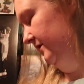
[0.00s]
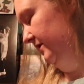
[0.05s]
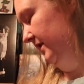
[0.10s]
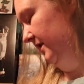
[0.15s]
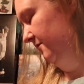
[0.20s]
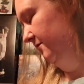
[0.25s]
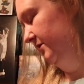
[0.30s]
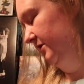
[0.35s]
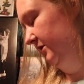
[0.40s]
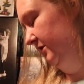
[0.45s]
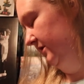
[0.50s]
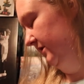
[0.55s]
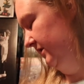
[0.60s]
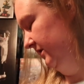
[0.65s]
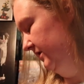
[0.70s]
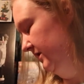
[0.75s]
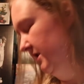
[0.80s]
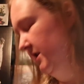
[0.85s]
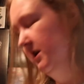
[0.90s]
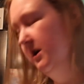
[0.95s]
And that was
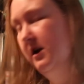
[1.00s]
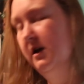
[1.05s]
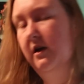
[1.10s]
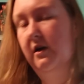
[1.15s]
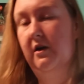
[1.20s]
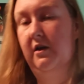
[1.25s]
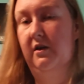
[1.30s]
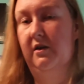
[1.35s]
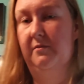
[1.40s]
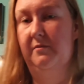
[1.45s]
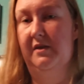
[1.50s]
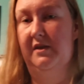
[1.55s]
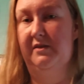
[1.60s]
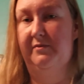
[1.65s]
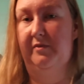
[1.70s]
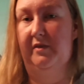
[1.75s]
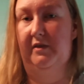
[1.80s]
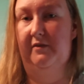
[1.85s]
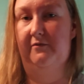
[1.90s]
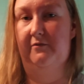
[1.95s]
just on a
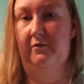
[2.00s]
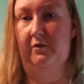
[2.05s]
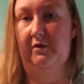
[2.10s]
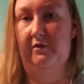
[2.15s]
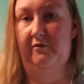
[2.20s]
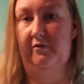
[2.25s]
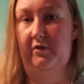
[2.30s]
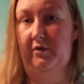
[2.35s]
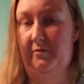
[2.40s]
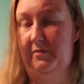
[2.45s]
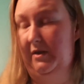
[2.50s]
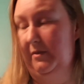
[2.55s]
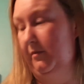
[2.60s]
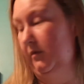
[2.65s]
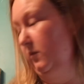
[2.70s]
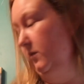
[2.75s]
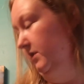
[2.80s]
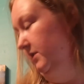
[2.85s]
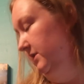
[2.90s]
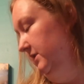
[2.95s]
base plate full of little
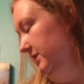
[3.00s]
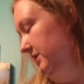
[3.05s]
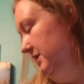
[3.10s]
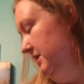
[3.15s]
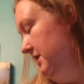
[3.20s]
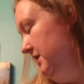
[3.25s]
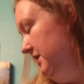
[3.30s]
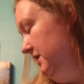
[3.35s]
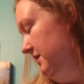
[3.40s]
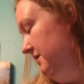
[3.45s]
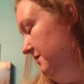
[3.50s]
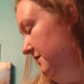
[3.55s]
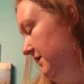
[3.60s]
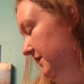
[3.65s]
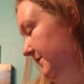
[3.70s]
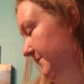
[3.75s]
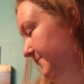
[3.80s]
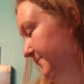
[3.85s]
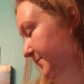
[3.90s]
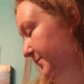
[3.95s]
baby ones.
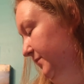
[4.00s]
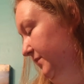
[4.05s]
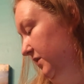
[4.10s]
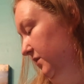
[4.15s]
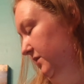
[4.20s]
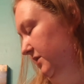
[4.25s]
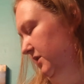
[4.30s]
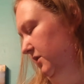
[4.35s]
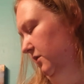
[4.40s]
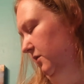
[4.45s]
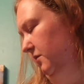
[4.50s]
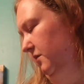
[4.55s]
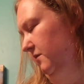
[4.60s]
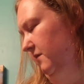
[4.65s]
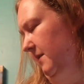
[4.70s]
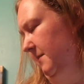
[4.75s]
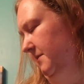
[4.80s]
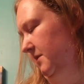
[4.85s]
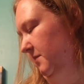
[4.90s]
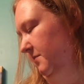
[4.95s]
Um, but it was the only one
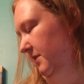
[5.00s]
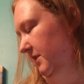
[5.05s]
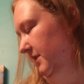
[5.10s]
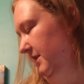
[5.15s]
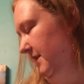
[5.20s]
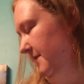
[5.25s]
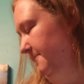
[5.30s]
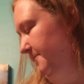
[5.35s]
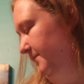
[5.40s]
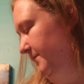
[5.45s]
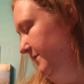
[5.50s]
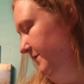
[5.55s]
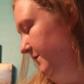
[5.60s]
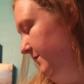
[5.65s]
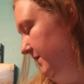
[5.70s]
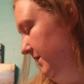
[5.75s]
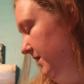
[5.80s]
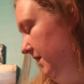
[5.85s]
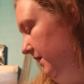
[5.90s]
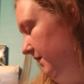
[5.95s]
wrapped up like that.
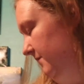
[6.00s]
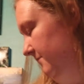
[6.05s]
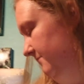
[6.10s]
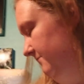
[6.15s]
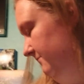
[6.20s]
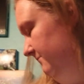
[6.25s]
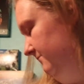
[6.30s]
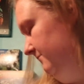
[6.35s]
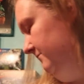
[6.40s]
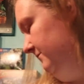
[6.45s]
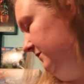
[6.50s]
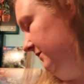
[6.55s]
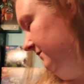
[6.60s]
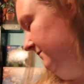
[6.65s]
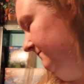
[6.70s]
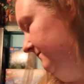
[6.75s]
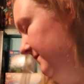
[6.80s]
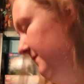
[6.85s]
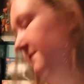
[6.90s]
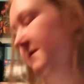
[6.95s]
So I got it.
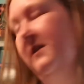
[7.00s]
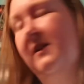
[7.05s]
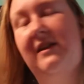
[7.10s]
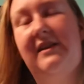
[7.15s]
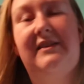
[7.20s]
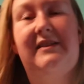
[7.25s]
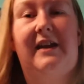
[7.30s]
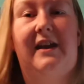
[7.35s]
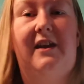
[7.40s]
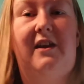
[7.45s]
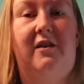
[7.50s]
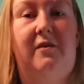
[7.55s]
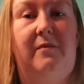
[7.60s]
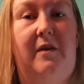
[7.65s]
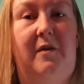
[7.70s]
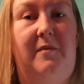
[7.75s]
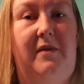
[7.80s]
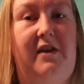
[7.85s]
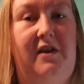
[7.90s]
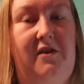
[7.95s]
So I'm very excited
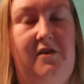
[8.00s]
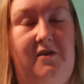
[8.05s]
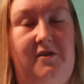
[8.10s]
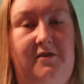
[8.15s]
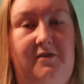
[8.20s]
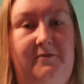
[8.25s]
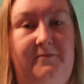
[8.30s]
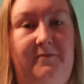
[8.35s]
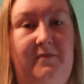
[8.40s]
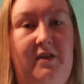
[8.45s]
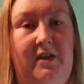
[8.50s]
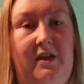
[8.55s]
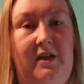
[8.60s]
about my haul.